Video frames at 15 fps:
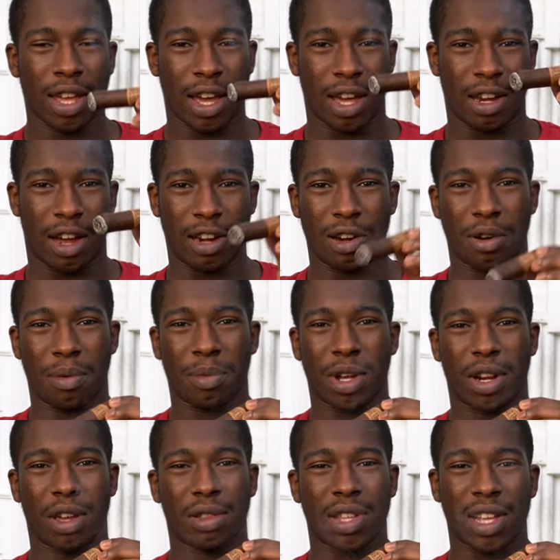and I know I'm going
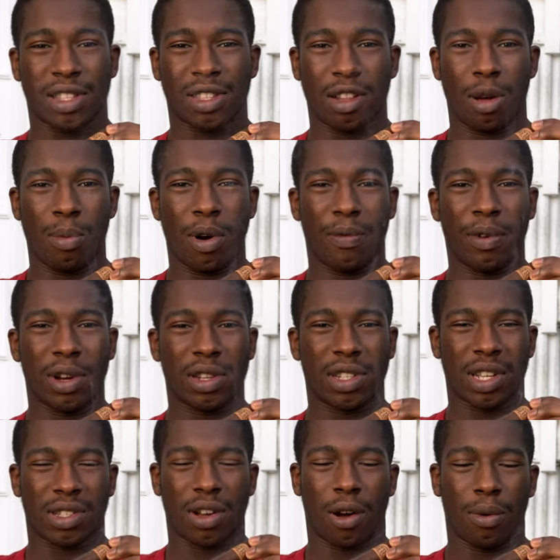to get that slow-mo footage
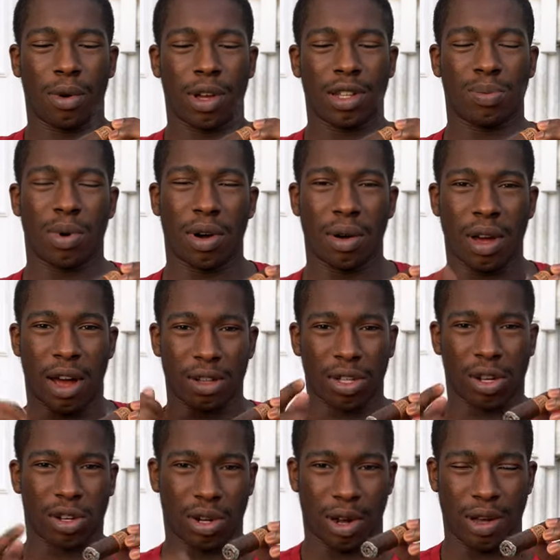as always, but I'll
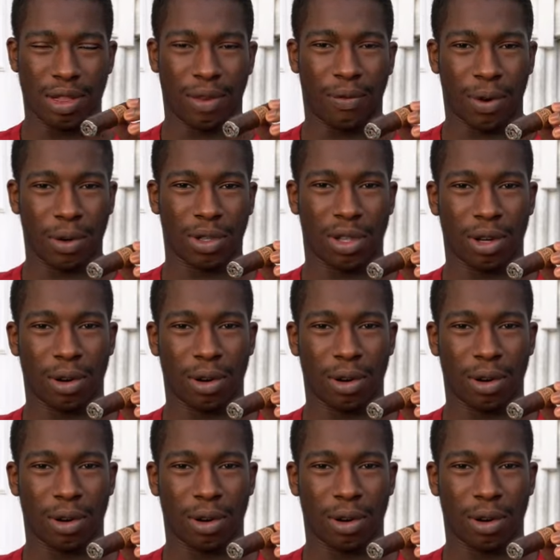talk to y'all on the first